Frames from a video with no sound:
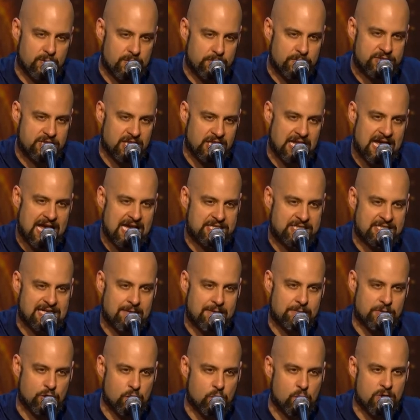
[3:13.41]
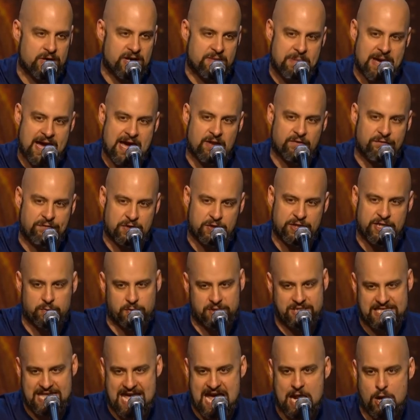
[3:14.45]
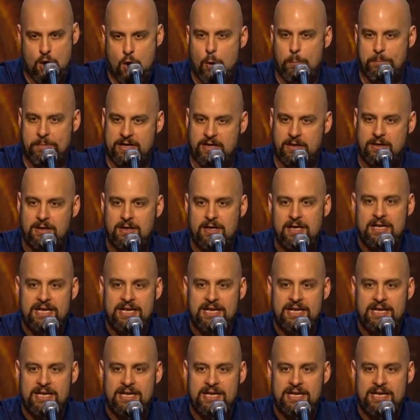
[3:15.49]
When was the last time you were in a battlefield that was that open?